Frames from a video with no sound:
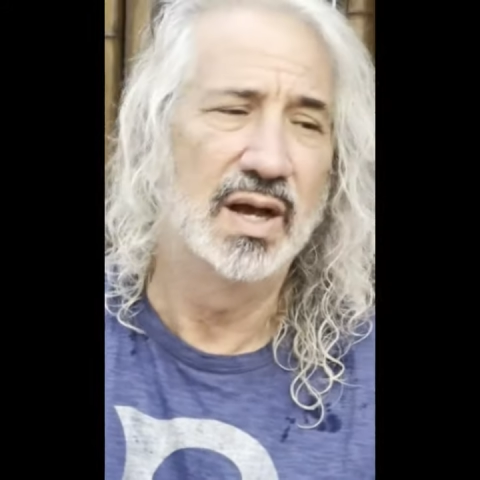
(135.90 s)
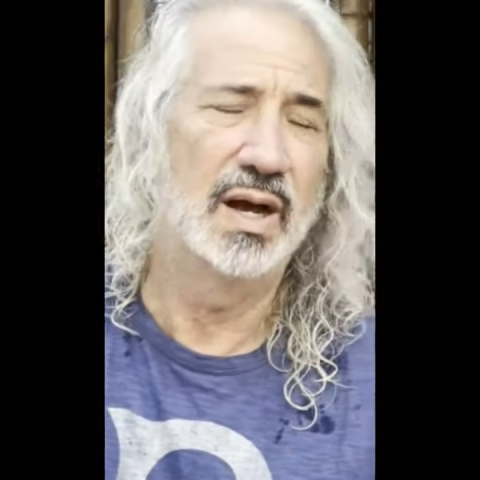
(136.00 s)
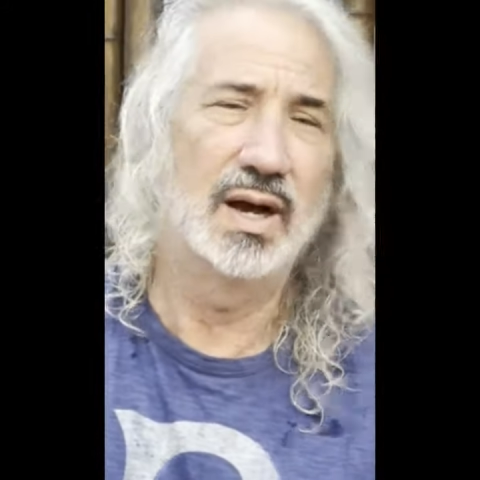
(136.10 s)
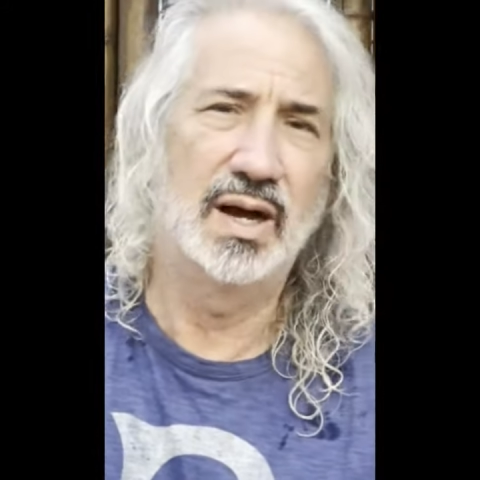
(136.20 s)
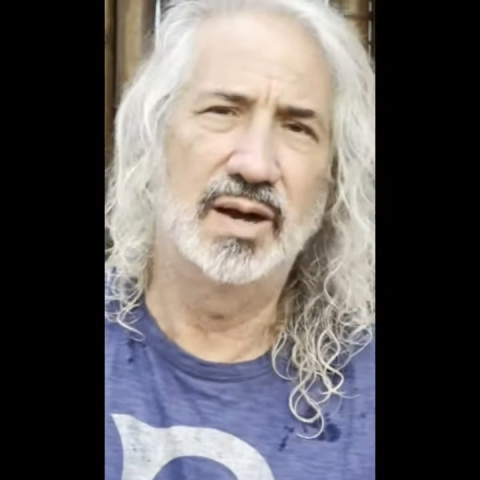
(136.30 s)

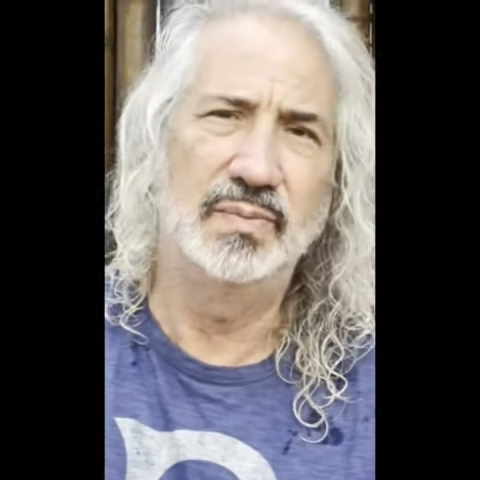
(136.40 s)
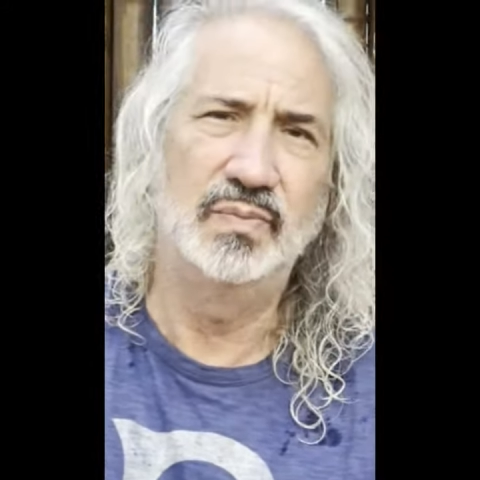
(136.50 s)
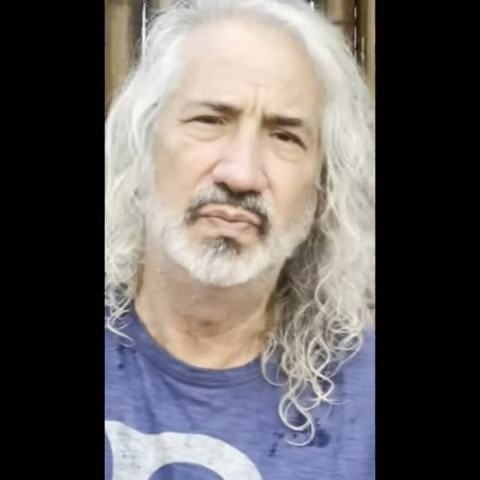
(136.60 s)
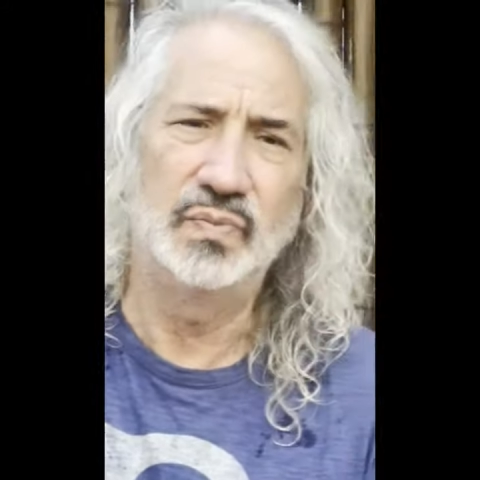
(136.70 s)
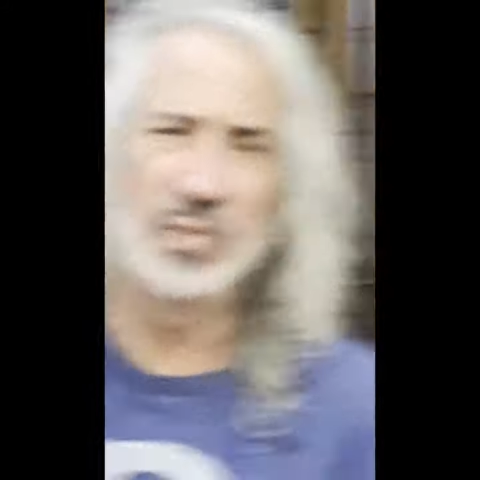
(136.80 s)

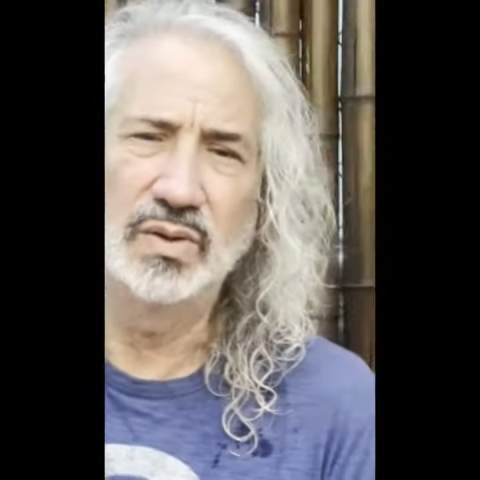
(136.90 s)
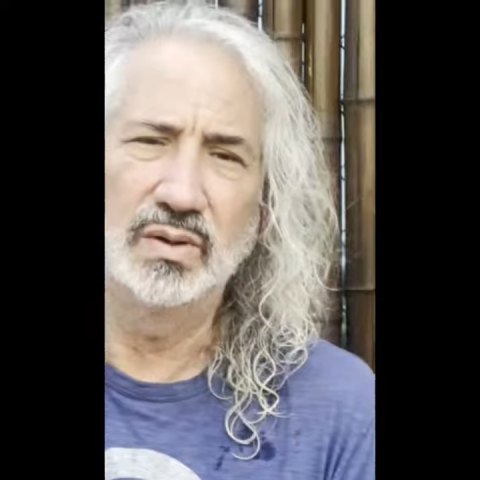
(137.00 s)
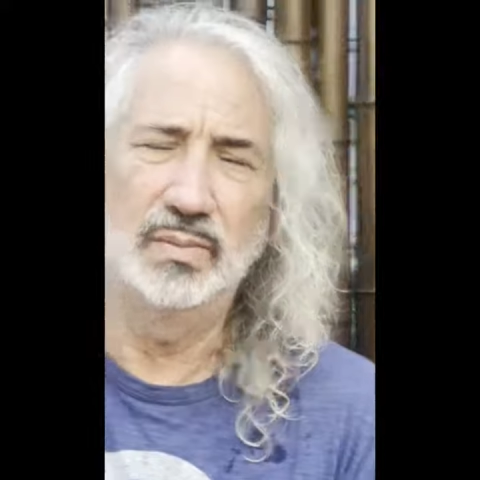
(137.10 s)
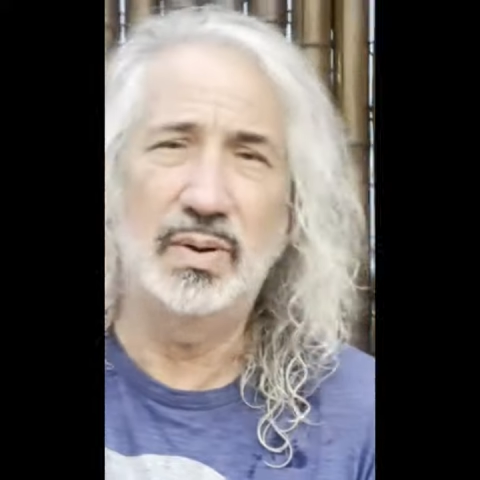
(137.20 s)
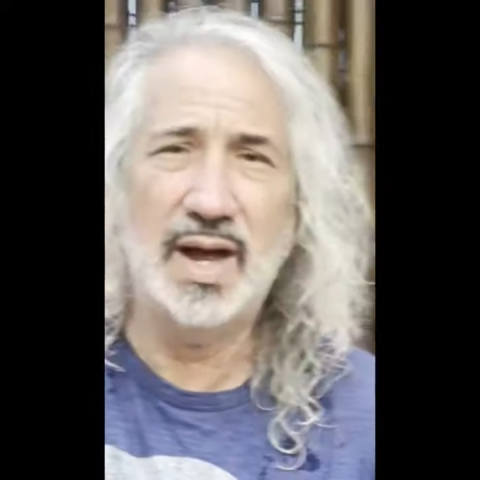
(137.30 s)

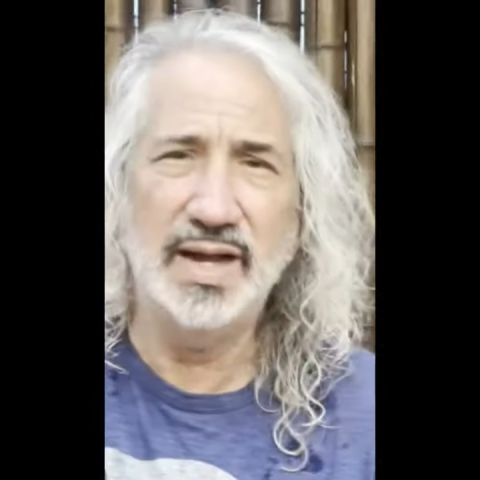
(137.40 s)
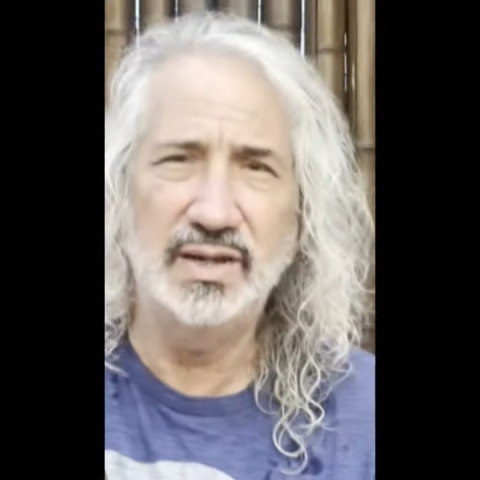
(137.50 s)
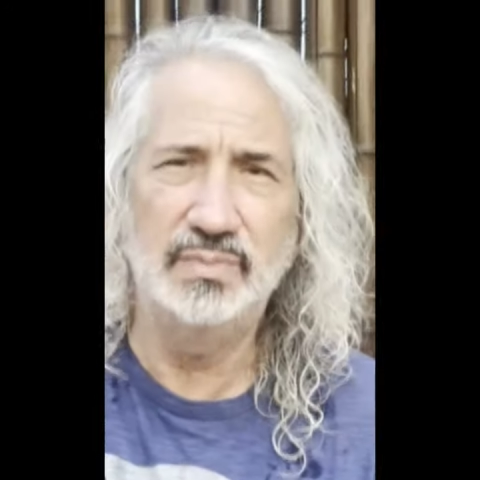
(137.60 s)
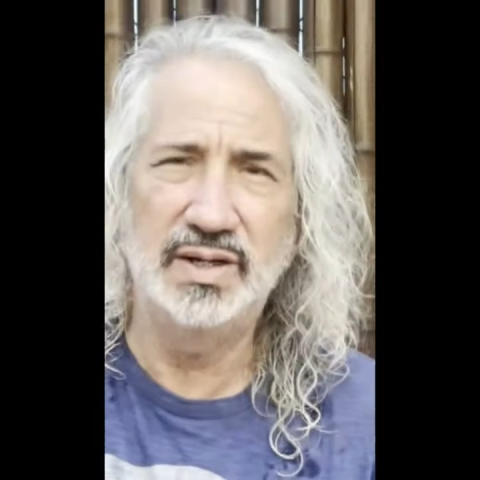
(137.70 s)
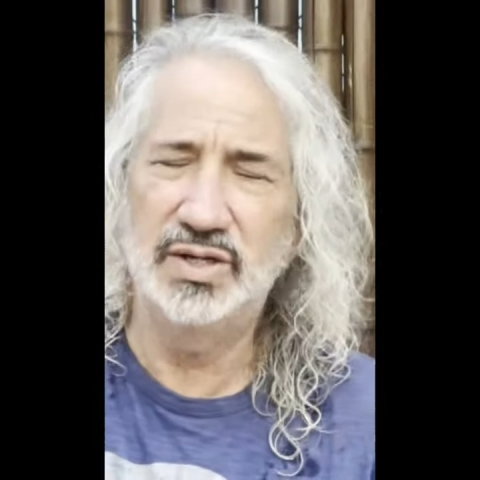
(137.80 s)
buy
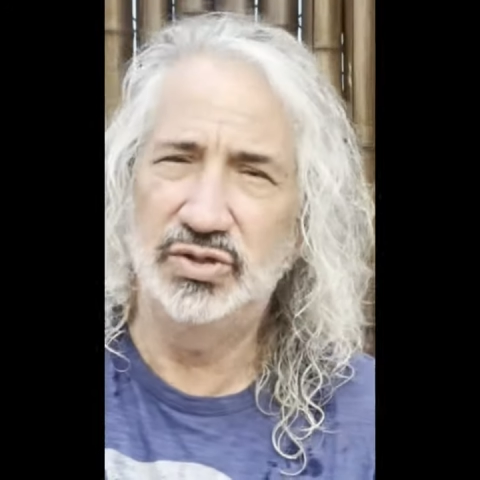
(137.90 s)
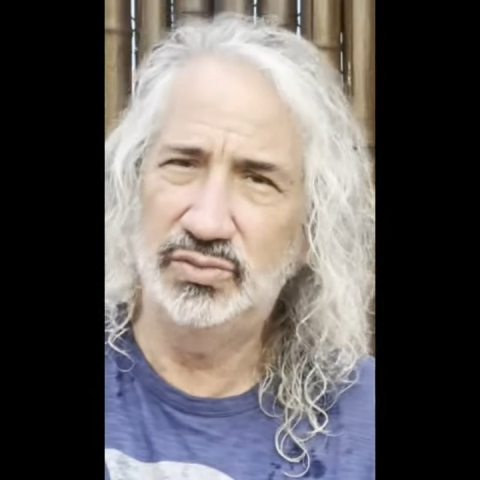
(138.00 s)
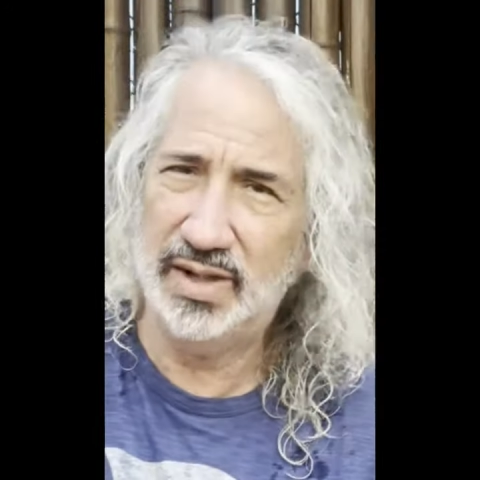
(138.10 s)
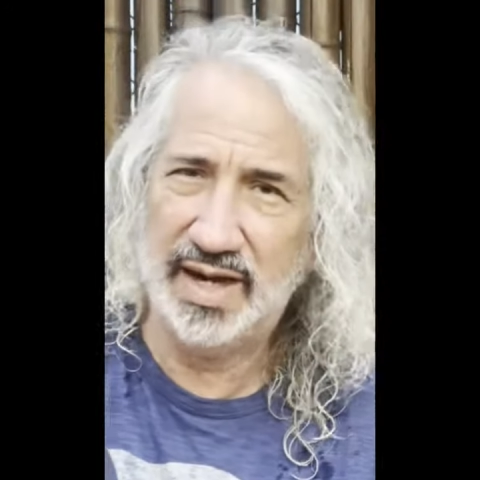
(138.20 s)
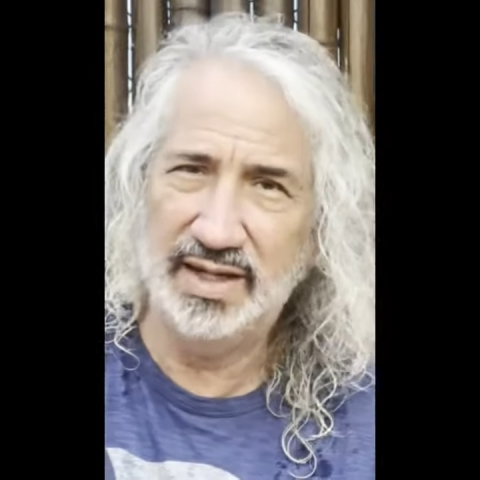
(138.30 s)
it because you
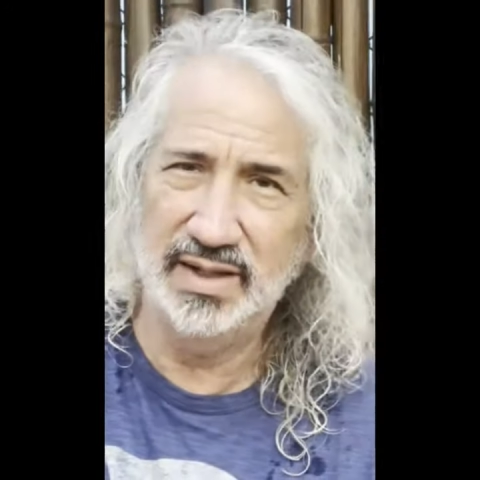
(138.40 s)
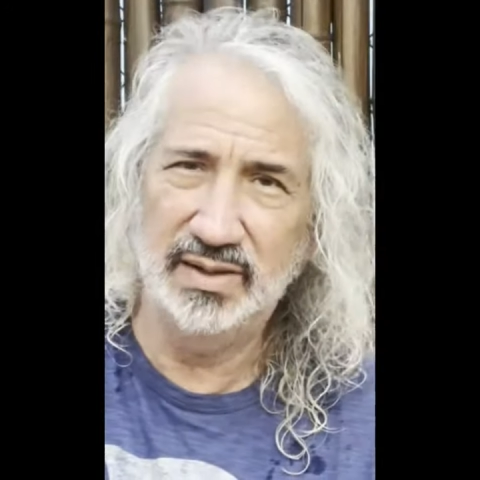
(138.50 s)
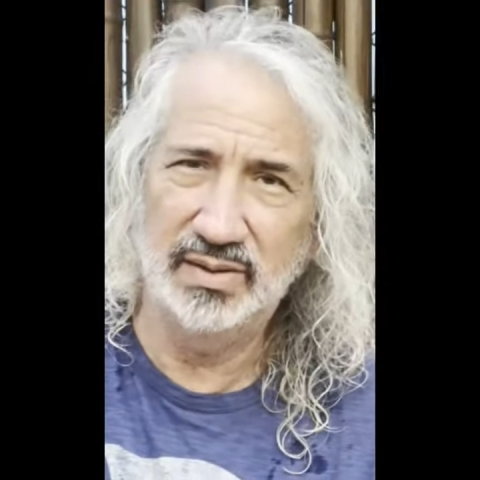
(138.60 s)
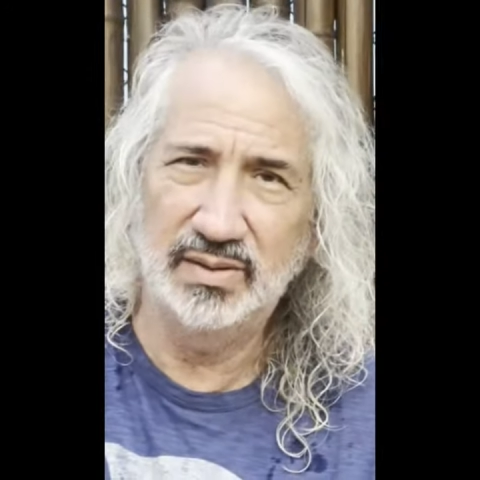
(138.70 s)
like it,